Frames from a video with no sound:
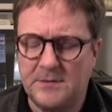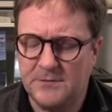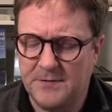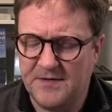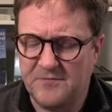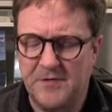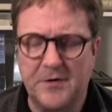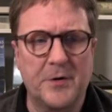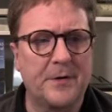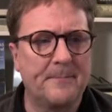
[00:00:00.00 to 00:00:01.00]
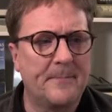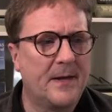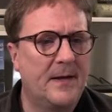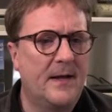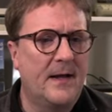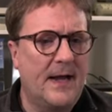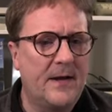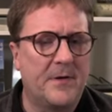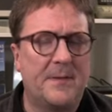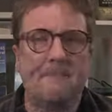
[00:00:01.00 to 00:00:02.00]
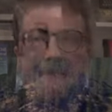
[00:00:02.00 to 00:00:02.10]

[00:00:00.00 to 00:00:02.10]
So that's very good. Anyway,